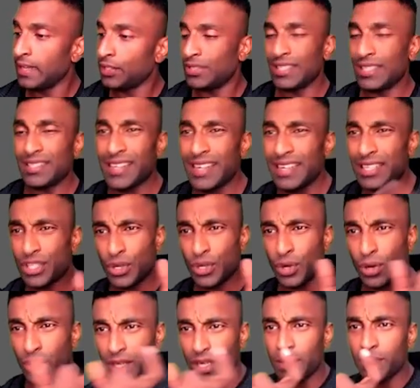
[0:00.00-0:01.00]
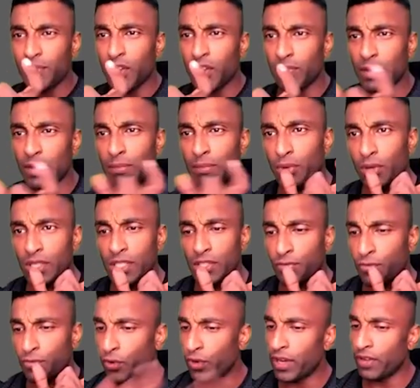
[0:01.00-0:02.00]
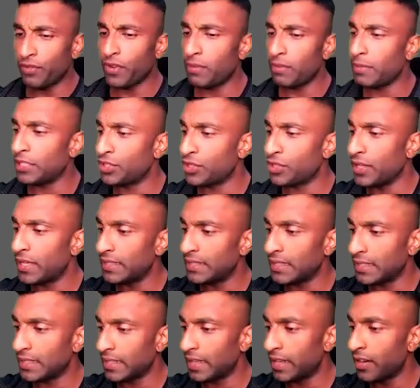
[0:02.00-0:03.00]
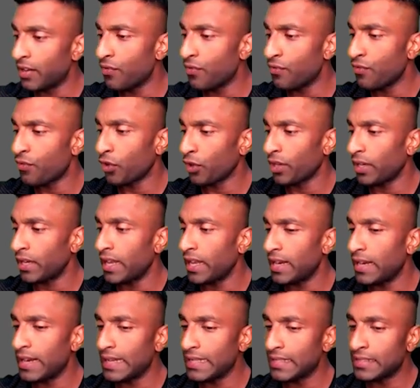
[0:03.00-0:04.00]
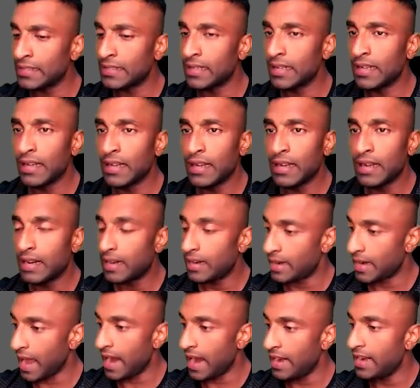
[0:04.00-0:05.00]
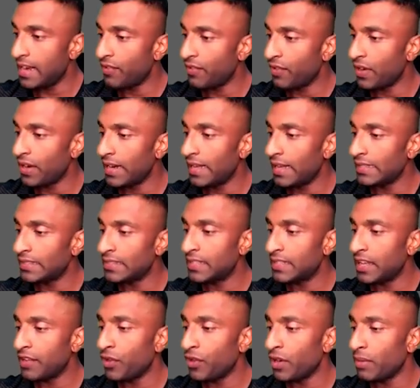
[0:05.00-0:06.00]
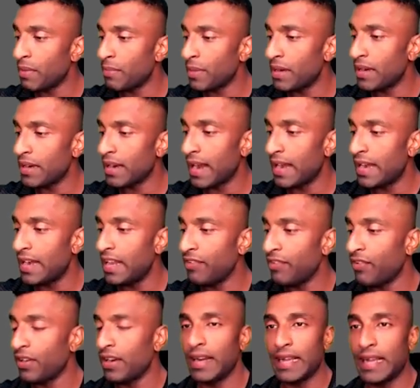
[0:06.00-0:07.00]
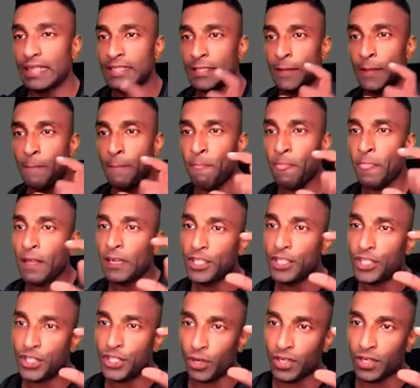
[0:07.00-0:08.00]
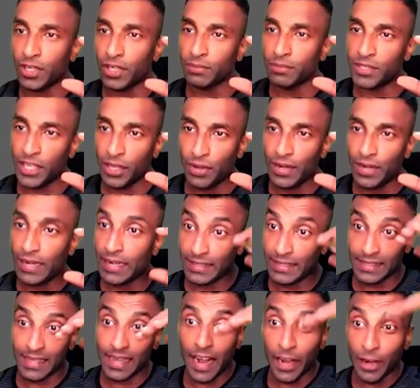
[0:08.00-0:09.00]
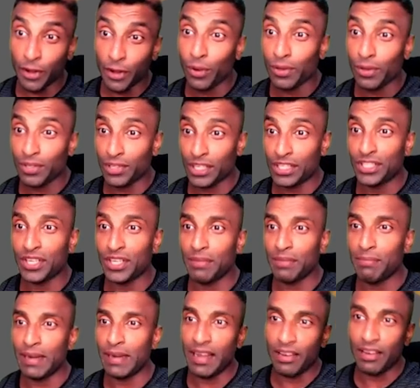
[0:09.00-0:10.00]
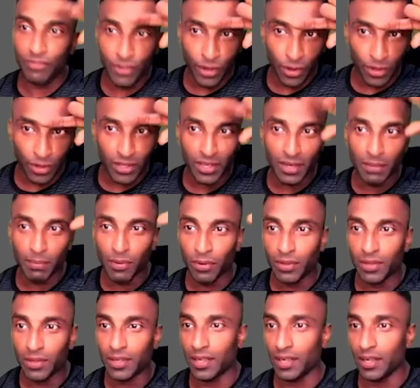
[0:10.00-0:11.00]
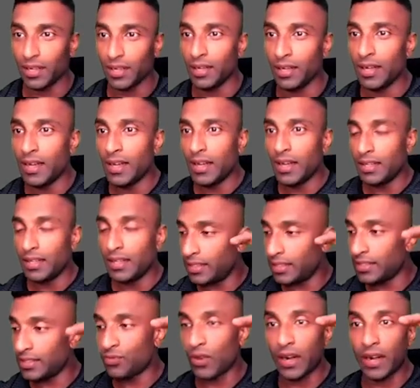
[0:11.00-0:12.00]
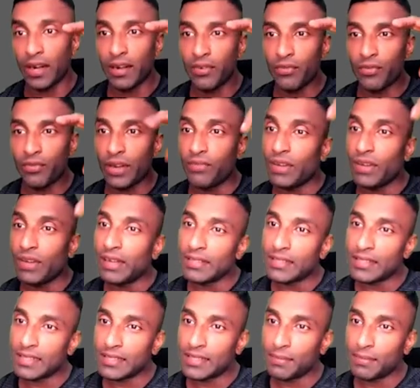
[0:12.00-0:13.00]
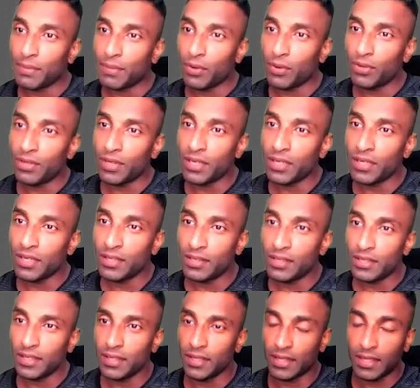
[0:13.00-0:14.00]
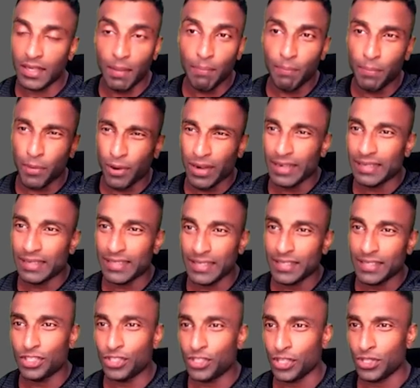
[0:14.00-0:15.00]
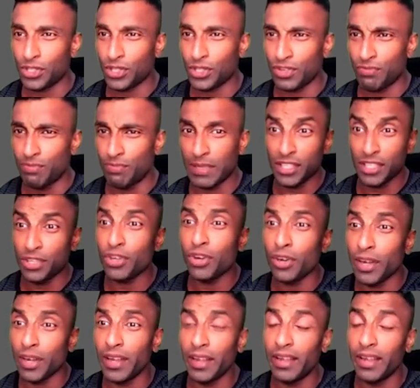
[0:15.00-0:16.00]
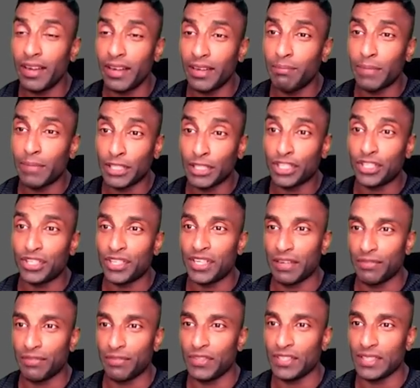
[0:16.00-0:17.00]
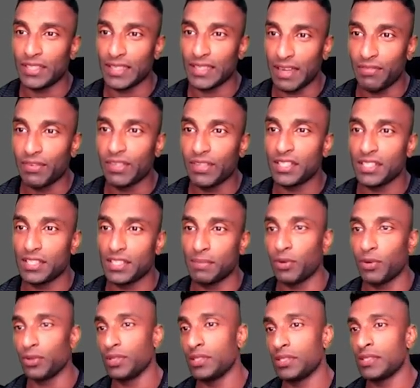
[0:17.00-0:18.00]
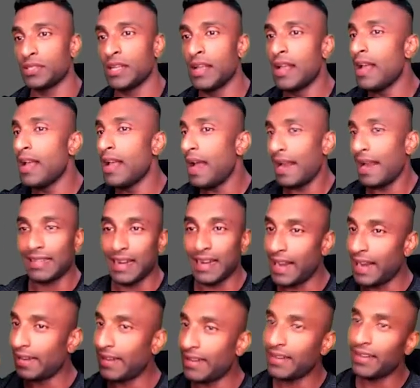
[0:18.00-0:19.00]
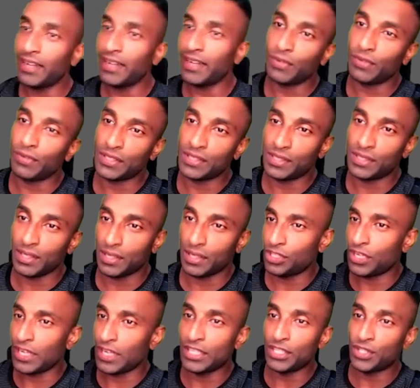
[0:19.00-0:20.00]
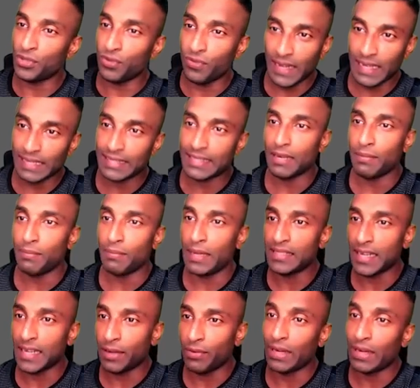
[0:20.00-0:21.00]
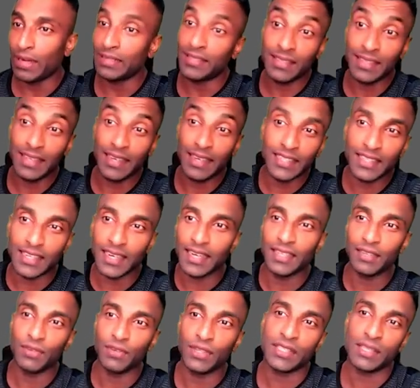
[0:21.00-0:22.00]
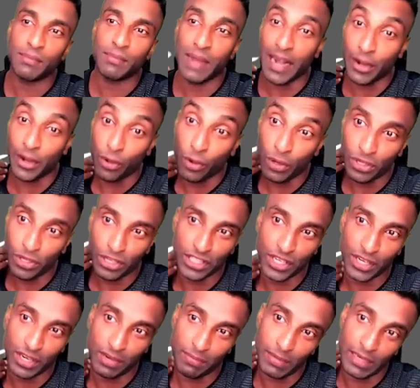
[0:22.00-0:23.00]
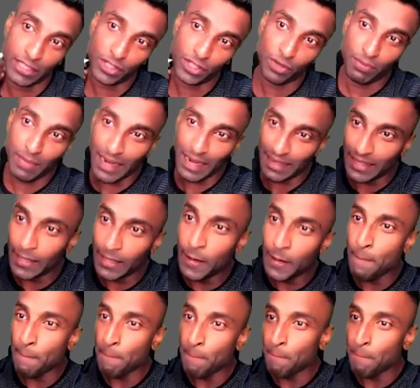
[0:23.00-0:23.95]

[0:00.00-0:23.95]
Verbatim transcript: So just write short term government bonds. Four different maturities are there 14 days, 91 days. If you remember, 91 days short term securities, the ad hoc treasury bill I've talked about. Uh, this one when we discussed about the components and the structure of budget no in budgetary deficits i've discussed about this and then later it was uh, changed to ways and means advances initially there was some ad hoc treasury bills to meet the